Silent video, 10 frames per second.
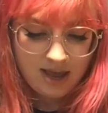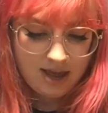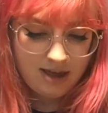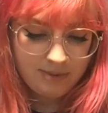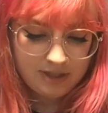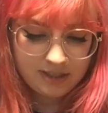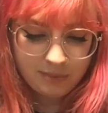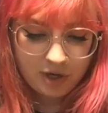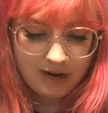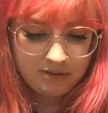in
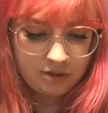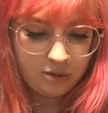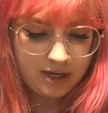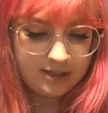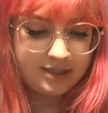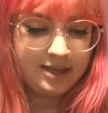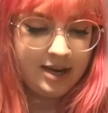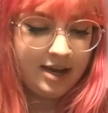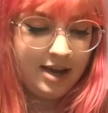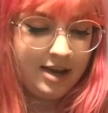some craft stores.
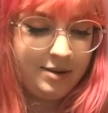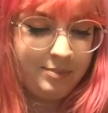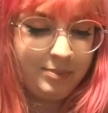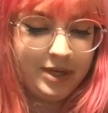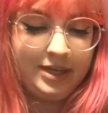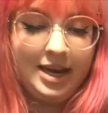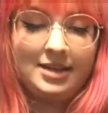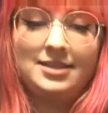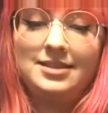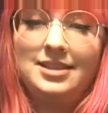But yes,